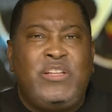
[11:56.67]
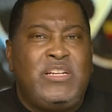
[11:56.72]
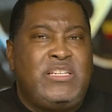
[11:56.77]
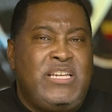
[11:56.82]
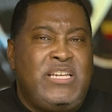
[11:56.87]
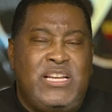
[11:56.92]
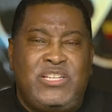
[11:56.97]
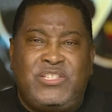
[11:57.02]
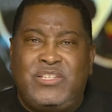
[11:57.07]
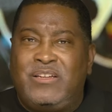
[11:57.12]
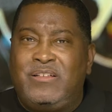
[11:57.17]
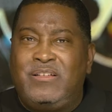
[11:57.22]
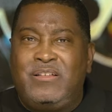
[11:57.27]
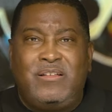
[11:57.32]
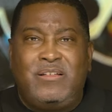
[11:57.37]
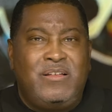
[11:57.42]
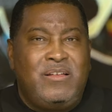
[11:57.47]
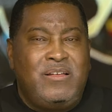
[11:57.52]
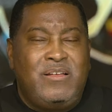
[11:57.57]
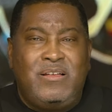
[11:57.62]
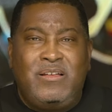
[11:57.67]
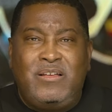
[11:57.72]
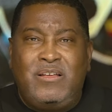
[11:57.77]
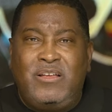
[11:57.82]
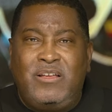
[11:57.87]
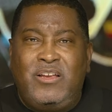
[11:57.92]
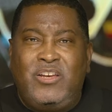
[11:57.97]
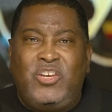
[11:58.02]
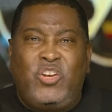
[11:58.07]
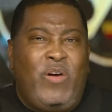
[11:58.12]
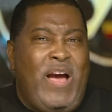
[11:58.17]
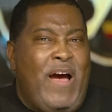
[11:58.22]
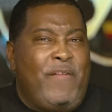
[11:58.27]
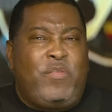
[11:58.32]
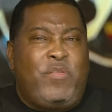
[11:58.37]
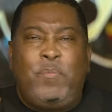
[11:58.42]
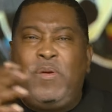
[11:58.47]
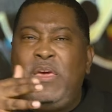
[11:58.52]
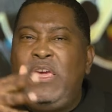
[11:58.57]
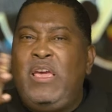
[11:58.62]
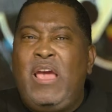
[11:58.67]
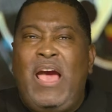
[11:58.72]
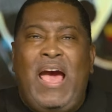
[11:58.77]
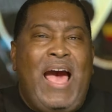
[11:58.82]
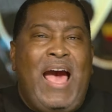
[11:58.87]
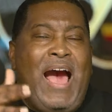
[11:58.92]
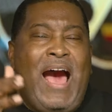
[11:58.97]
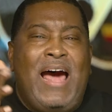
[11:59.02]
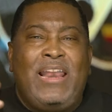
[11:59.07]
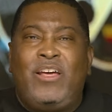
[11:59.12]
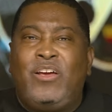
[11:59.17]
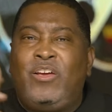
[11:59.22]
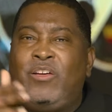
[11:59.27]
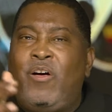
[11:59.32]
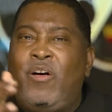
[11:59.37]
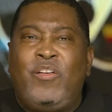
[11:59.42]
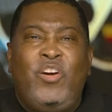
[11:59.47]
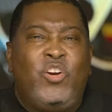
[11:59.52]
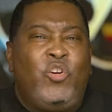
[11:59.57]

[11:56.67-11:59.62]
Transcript: attention. Don't have to be how to go.